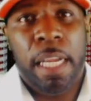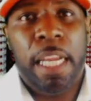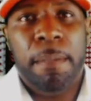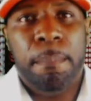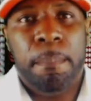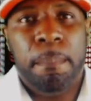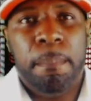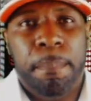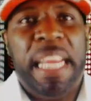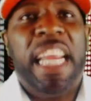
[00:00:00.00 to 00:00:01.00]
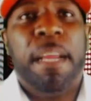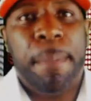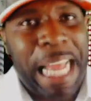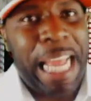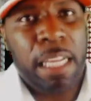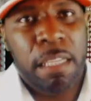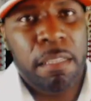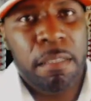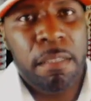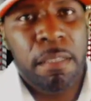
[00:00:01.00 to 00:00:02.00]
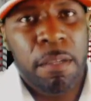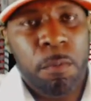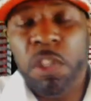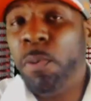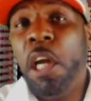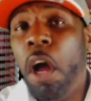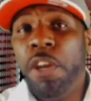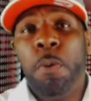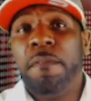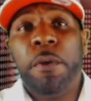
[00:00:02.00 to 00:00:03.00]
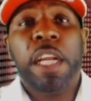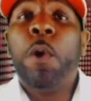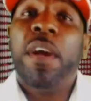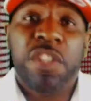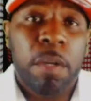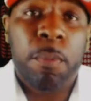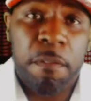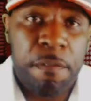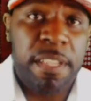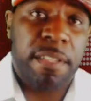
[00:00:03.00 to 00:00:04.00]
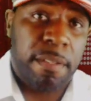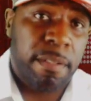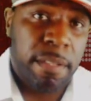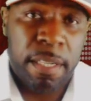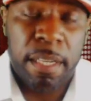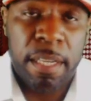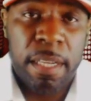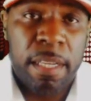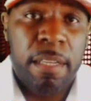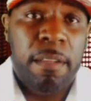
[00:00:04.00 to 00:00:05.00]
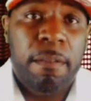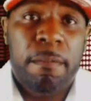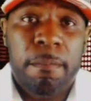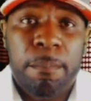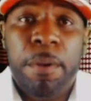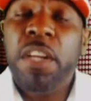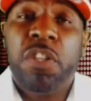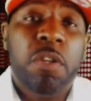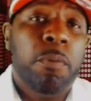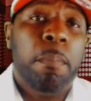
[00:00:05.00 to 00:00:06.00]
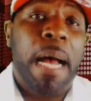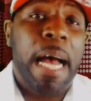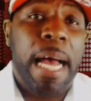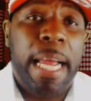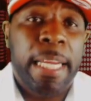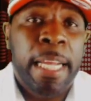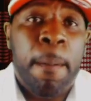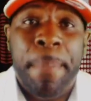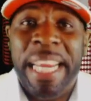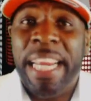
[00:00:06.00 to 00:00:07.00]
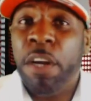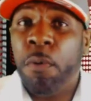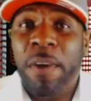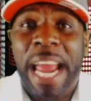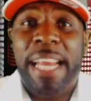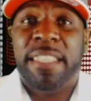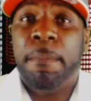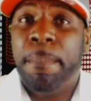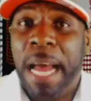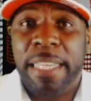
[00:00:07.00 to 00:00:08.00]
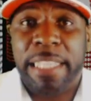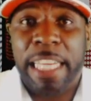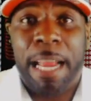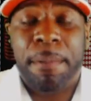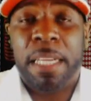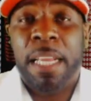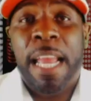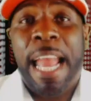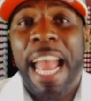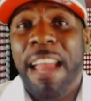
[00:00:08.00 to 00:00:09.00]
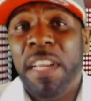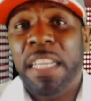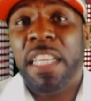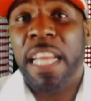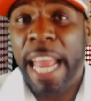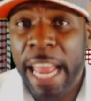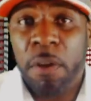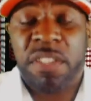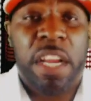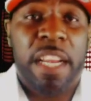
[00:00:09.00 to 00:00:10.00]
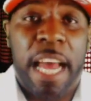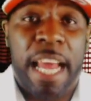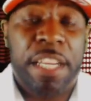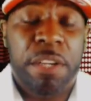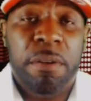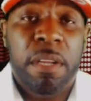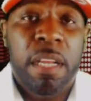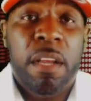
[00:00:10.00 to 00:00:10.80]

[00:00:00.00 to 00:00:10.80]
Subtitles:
and being black, which we all know are very questionable offenses, punishable by being harassed and body slammed and having the hell scared out of you